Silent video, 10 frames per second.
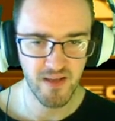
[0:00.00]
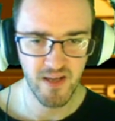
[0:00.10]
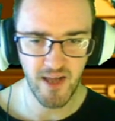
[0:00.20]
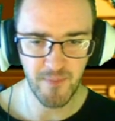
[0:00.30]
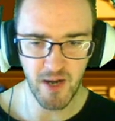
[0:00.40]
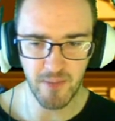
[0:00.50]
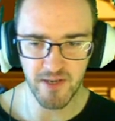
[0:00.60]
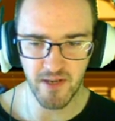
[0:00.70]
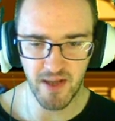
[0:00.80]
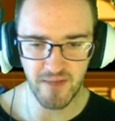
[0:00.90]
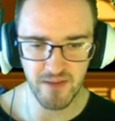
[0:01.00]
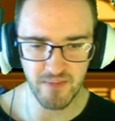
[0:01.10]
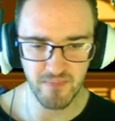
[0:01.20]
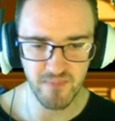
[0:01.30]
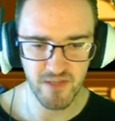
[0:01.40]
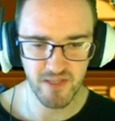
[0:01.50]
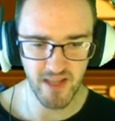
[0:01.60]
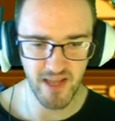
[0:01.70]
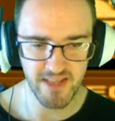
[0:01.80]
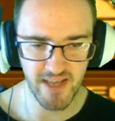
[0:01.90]
I probably don't have to
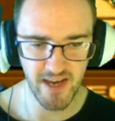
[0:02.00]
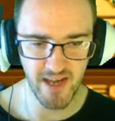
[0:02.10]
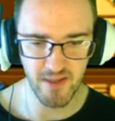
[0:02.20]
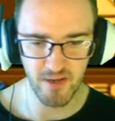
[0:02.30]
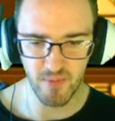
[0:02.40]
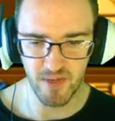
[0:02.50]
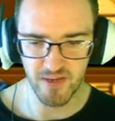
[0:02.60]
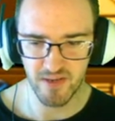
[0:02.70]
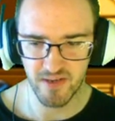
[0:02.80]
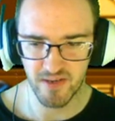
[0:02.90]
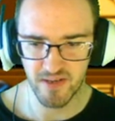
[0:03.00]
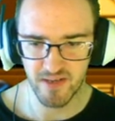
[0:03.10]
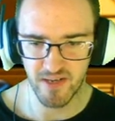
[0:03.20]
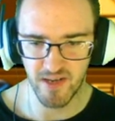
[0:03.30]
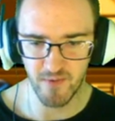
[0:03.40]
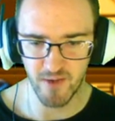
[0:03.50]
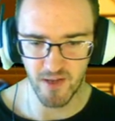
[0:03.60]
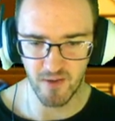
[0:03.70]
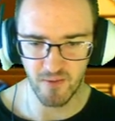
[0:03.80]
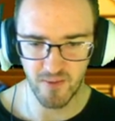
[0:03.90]
select that either, but you never
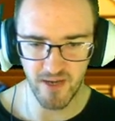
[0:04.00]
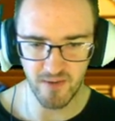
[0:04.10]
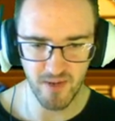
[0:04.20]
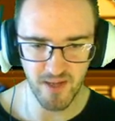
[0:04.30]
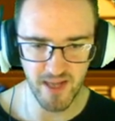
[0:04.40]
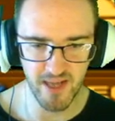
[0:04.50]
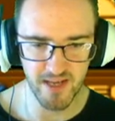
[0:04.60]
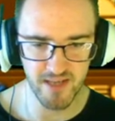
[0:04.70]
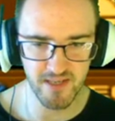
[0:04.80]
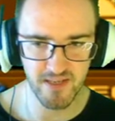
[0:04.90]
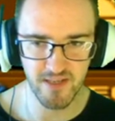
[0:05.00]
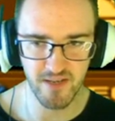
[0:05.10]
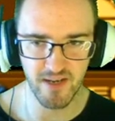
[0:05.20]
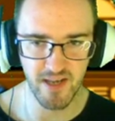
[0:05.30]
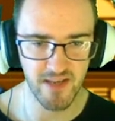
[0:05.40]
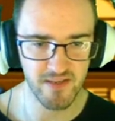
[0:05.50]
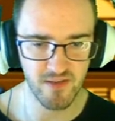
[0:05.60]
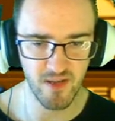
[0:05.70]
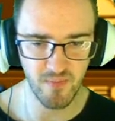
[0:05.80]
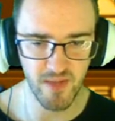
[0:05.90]
know. Where where the heck is it? Tyhrra-Guise.
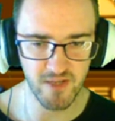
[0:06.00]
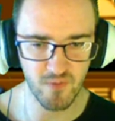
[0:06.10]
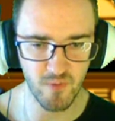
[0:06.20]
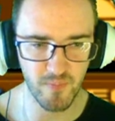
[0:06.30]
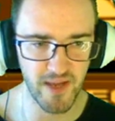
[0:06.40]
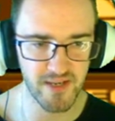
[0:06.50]
Nope, that's the warpath.